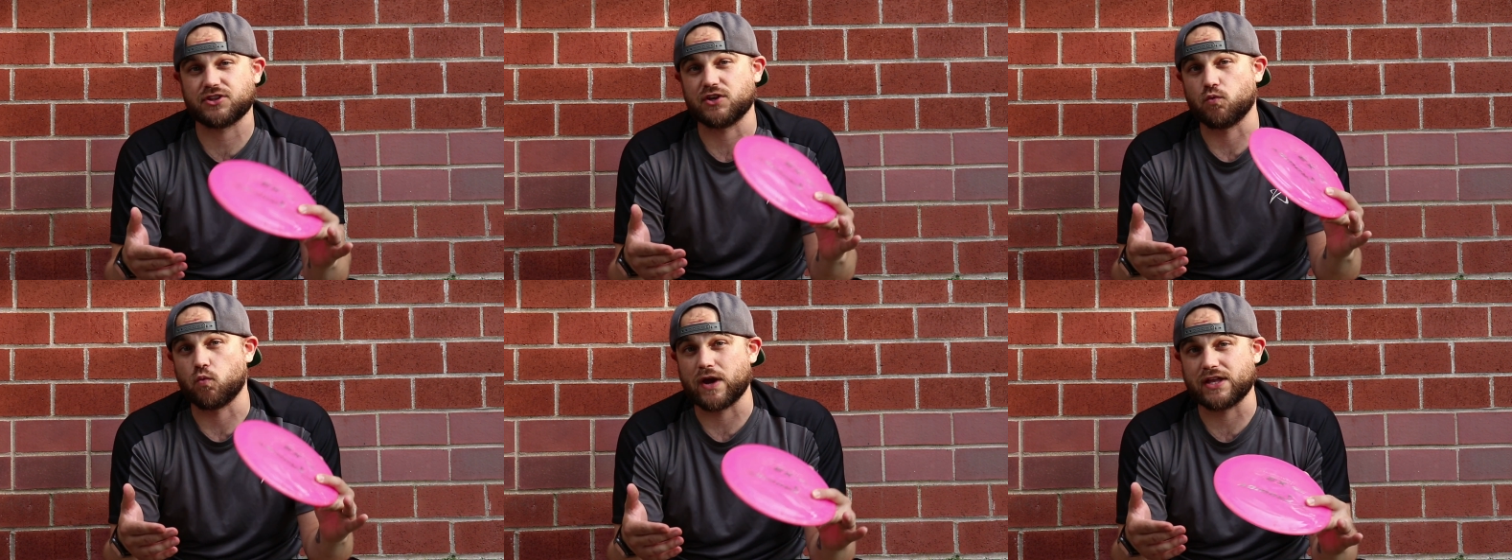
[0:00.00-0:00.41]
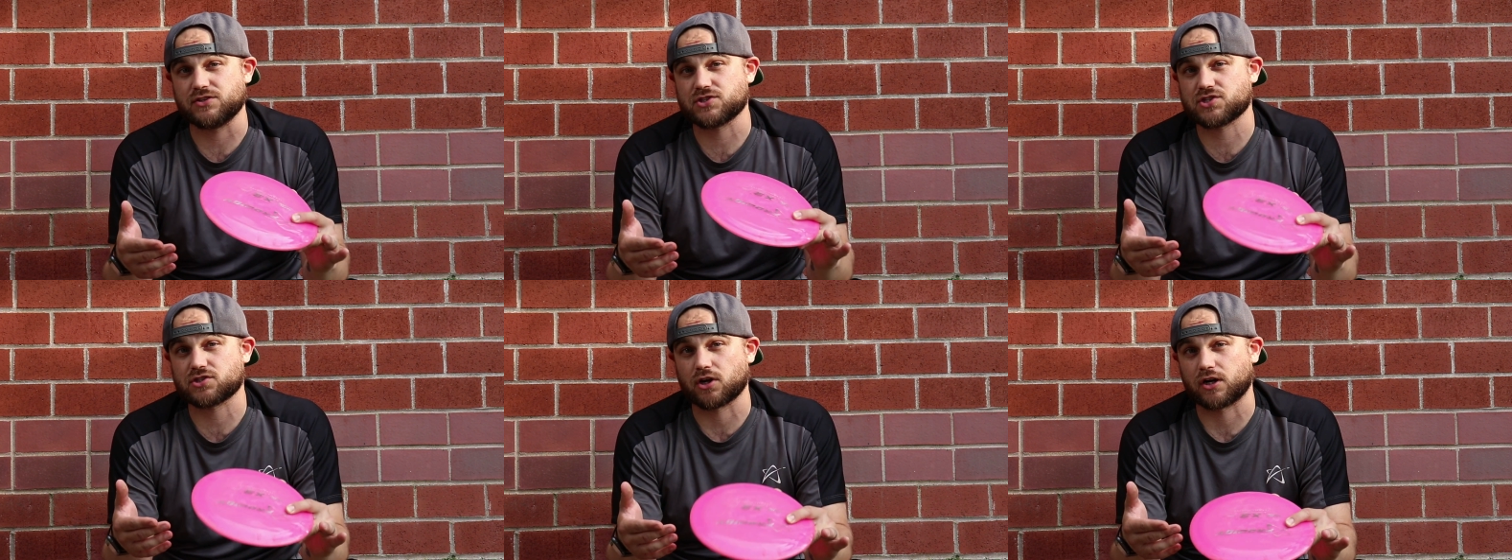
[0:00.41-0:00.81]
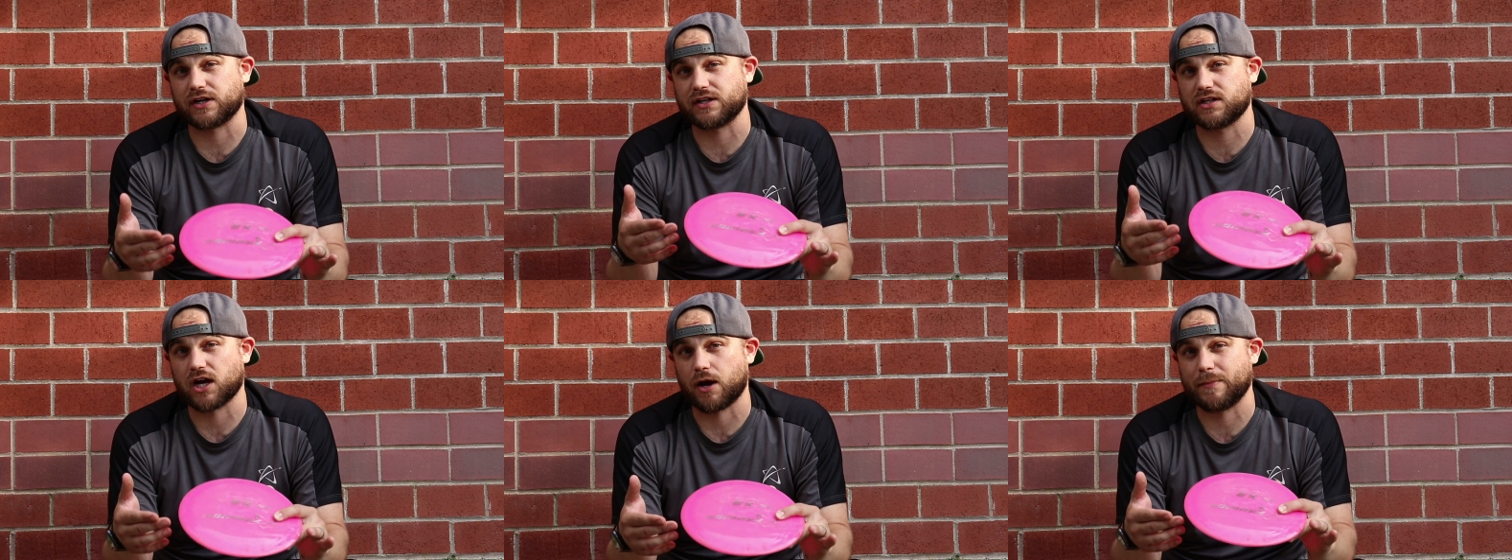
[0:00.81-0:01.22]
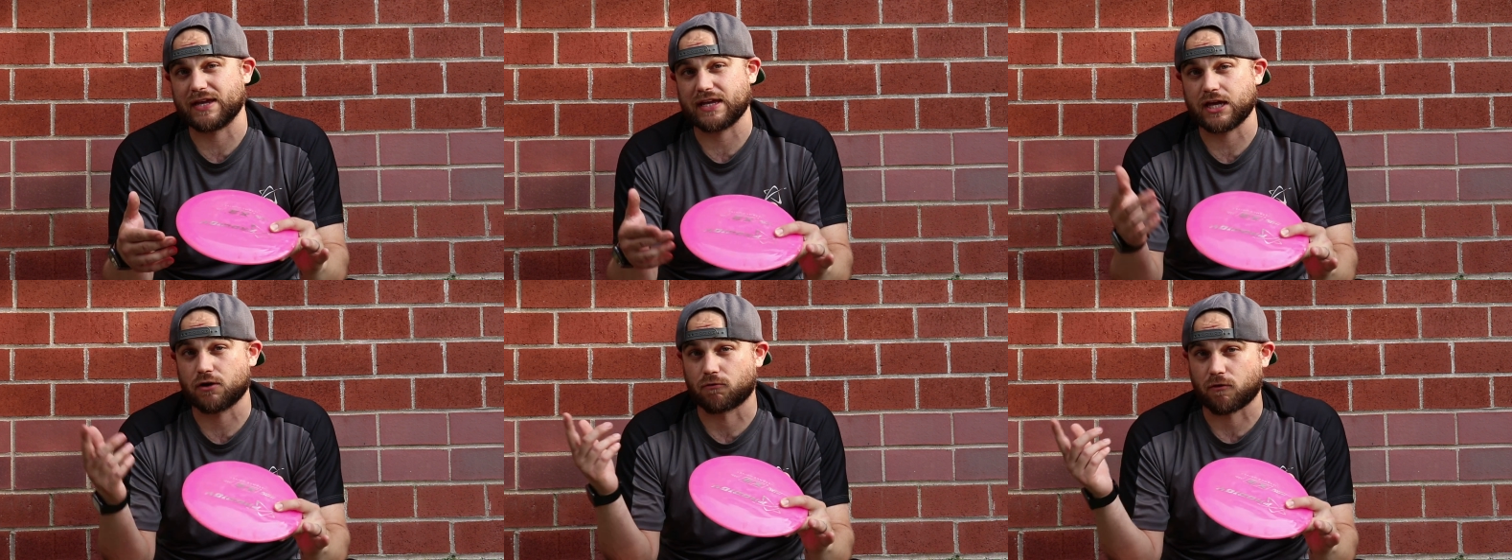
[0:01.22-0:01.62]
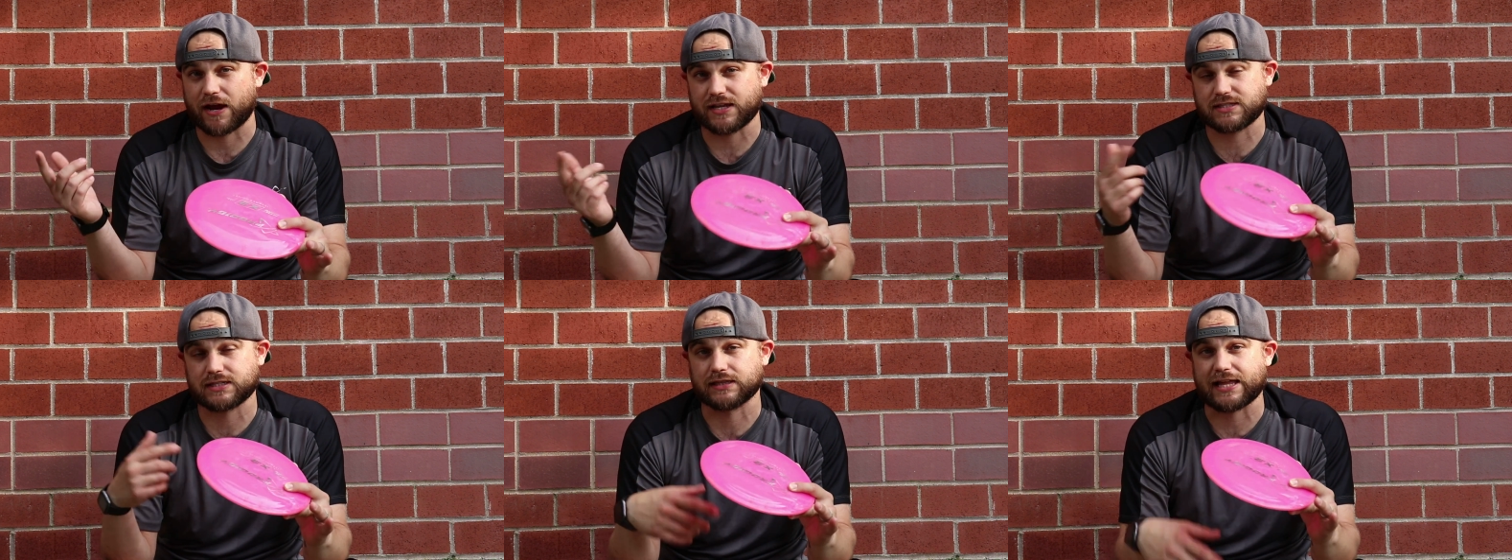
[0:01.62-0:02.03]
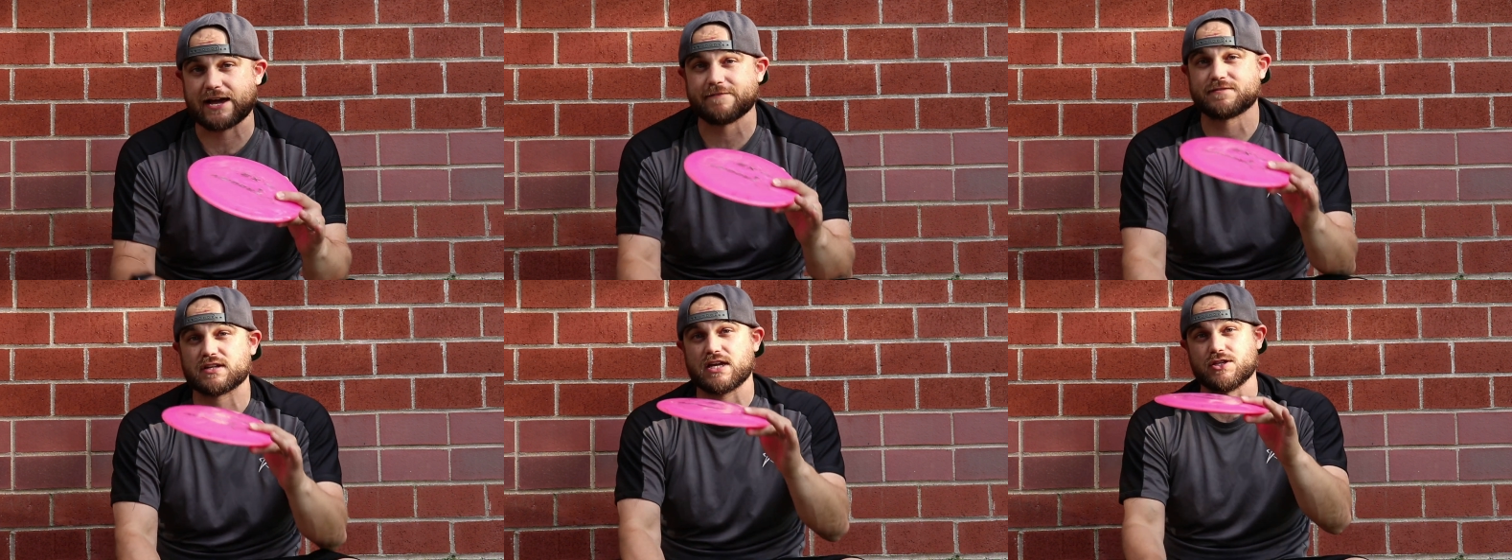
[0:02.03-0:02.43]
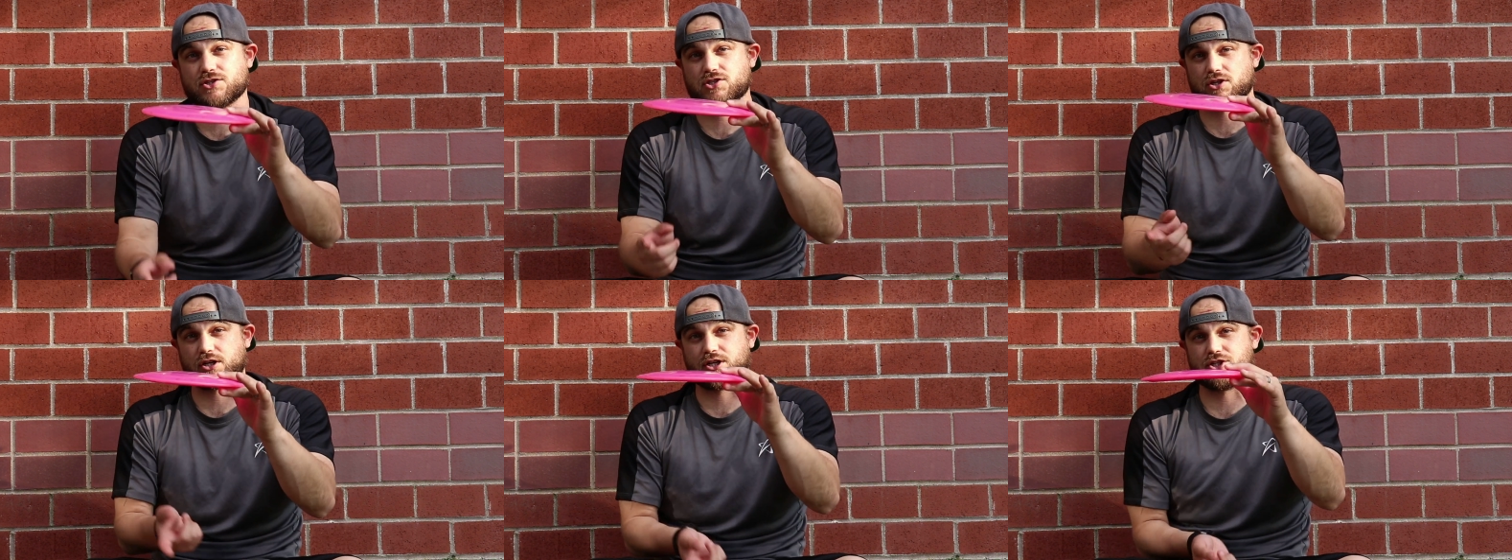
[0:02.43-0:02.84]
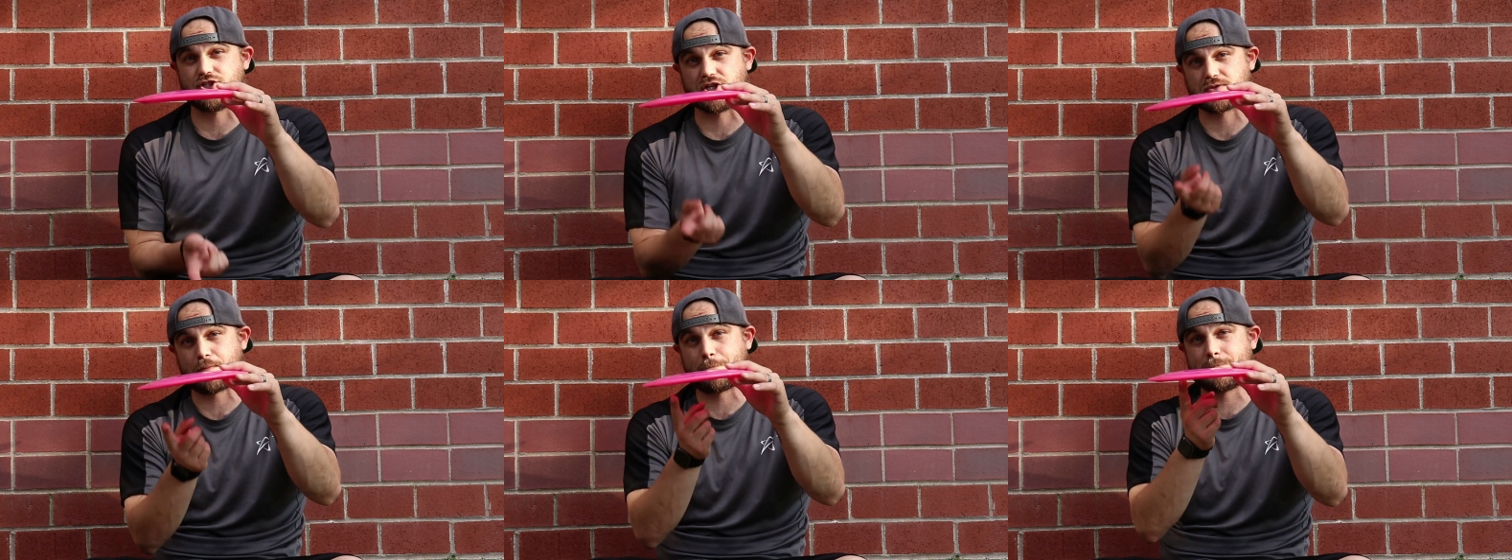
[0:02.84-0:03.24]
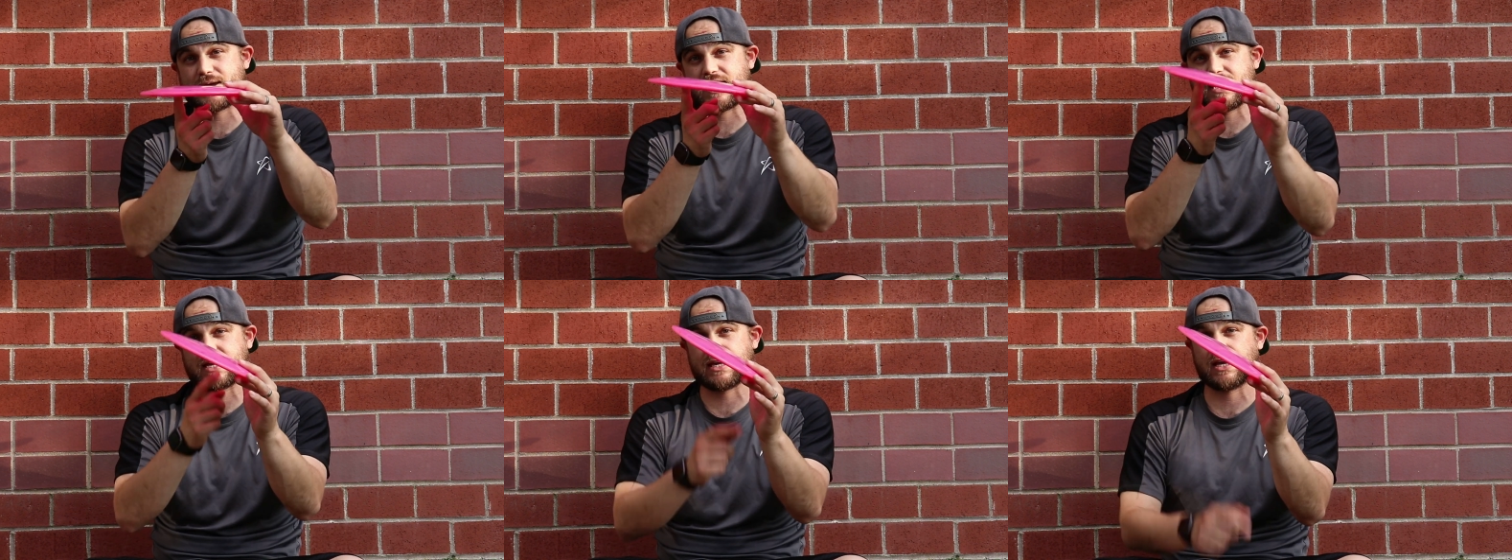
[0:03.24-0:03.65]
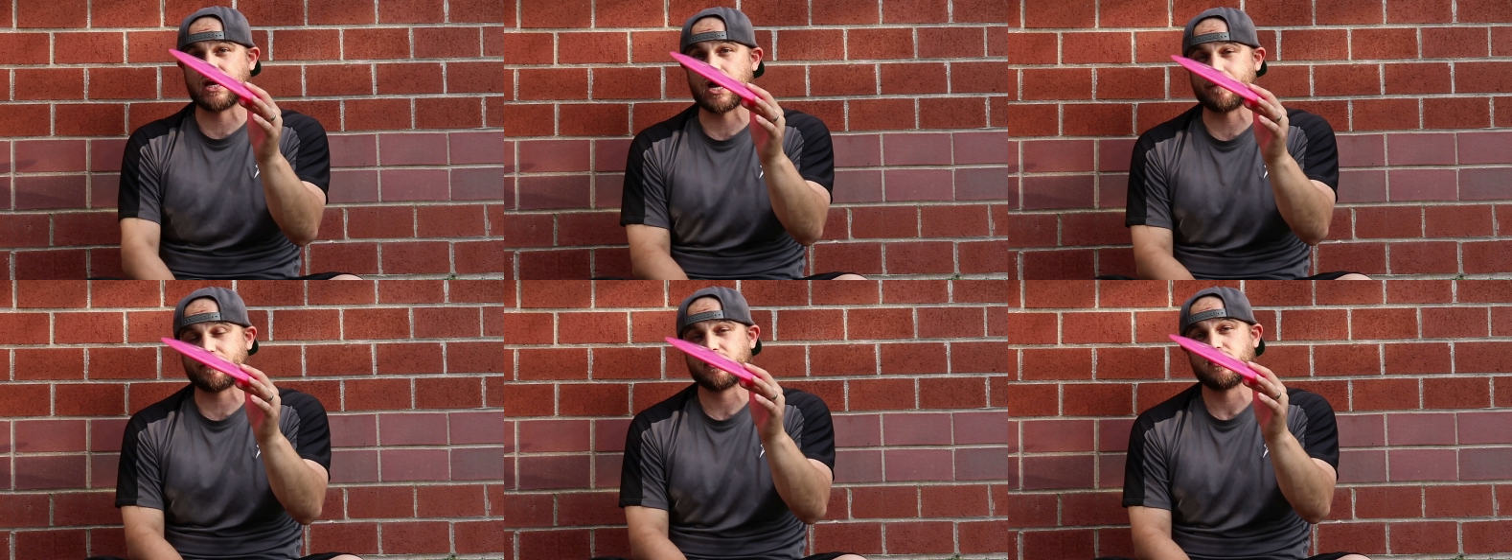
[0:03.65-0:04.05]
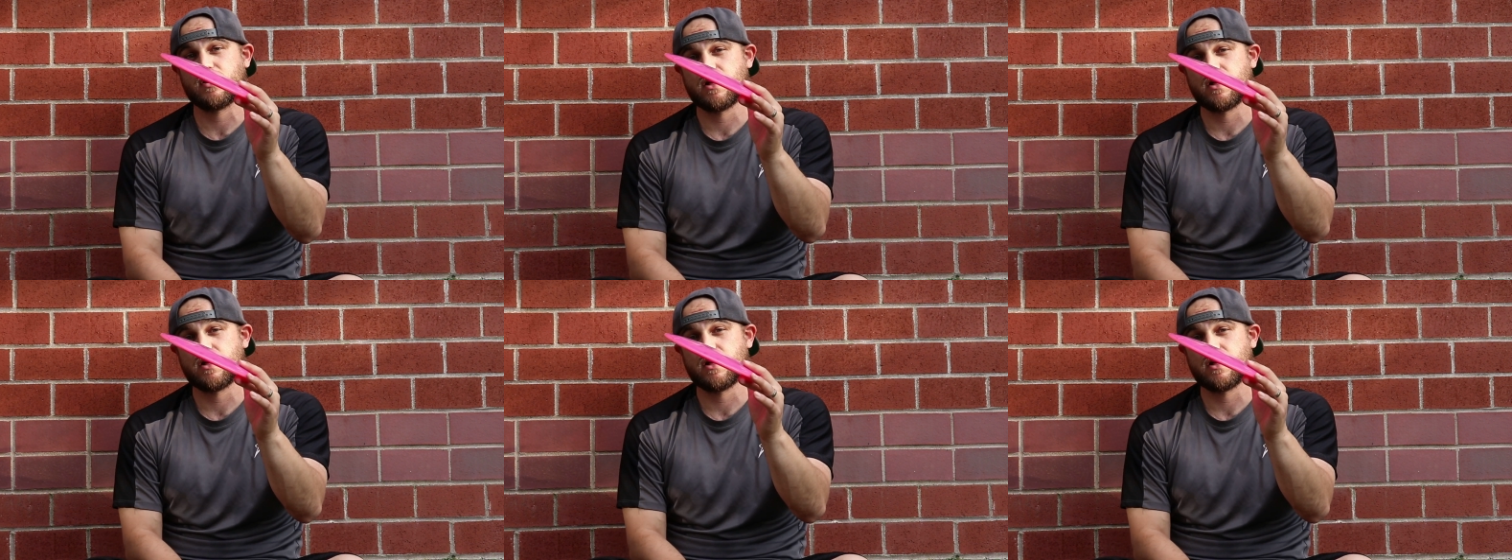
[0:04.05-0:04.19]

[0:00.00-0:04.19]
the wind started coming in right to left and started just picking up